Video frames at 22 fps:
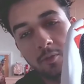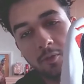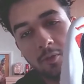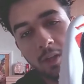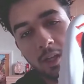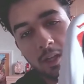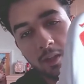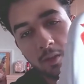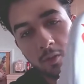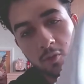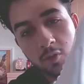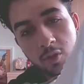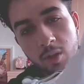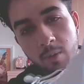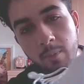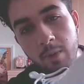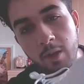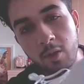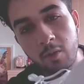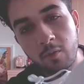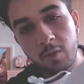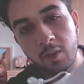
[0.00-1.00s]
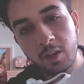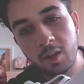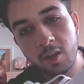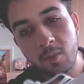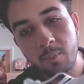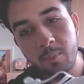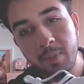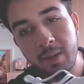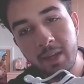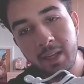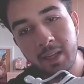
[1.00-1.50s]
So you got a little Jumpman over
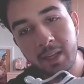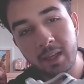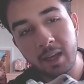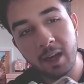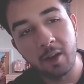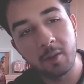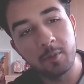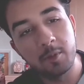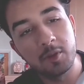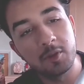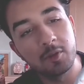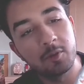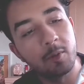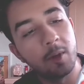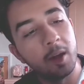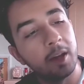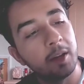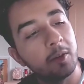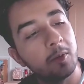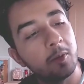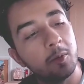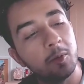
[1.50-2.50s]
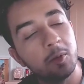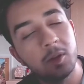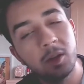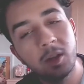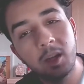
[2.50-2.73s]
here peeking out, which is quite cool.